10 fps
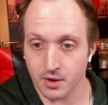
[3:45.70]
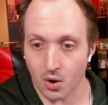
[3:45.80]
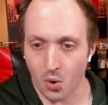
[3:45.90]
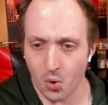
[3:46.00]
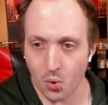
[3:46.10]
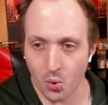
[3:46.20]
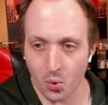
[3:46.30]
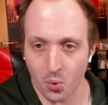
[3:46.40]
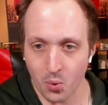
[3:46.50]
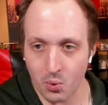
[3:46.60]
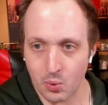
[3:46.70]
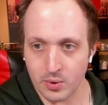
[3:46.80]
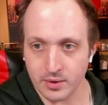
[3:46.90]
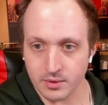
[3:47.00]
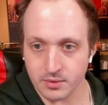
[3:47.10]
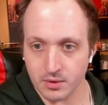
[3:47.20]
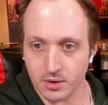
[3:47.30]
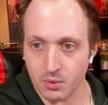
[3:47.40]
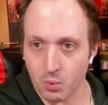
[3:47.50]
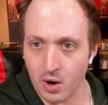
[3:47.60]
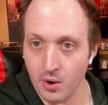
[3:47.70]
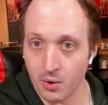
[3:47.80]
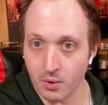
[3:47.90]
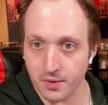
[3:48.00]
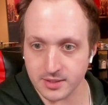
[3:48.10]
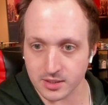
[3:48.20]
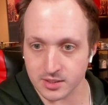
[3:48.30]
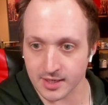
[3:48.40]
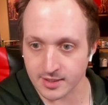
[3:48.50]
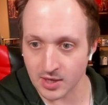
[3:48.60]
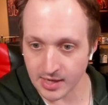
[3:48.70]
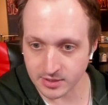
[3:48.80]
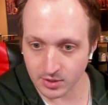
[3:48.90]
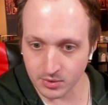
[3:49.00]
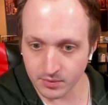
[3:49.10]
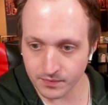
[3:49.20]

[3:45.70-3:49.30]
Oh. Whoa, that's a sick tattoo.